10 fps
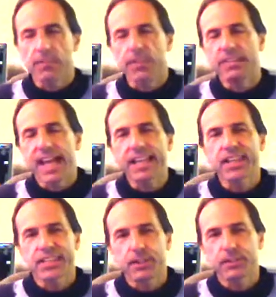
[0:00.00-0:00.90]
But if you'll
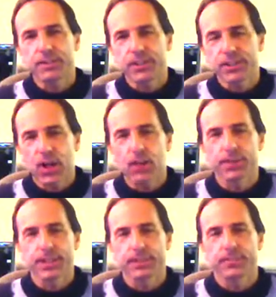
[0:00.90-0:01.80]
take the time to do your
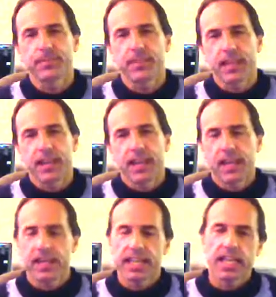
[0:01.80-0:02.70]
homework,
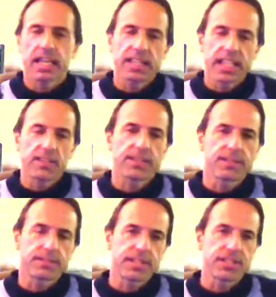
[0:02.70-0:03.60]
and again, I laid the
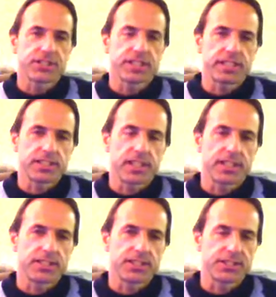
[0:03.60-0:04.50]
foundation on
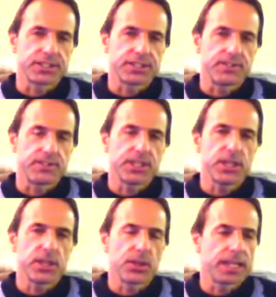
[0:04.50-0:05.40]
this
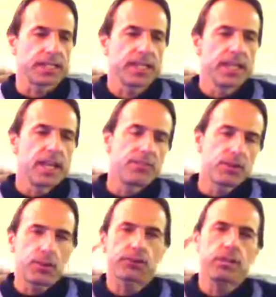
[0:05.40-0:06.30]
video that if
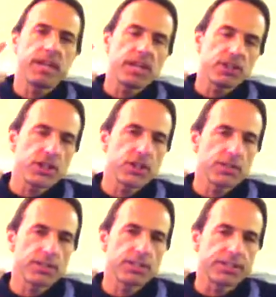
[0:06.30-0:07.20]
there are 3 major
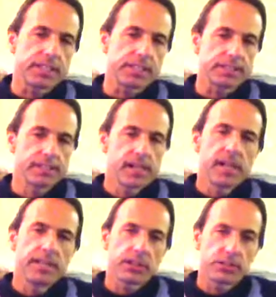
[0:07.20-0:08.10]
universities
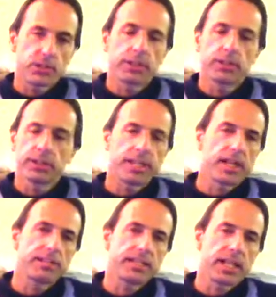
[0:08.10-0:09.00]
that took a look
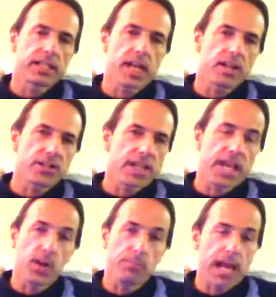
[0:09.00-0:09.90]
at our technology
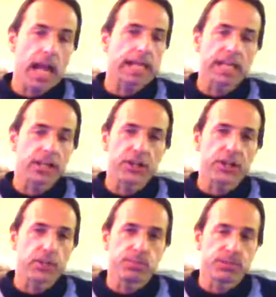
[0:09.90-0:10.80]
and are backing it
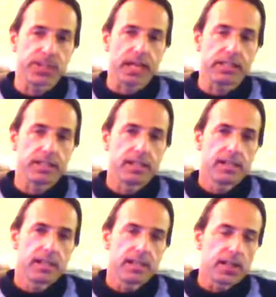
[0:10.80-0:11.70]
100%,
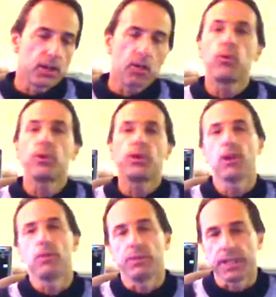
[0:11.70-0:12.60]
you know, who are you
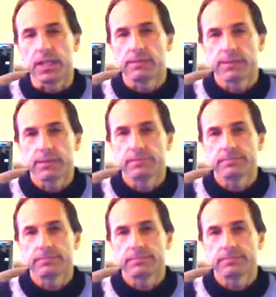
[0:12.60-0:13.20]
going to believe?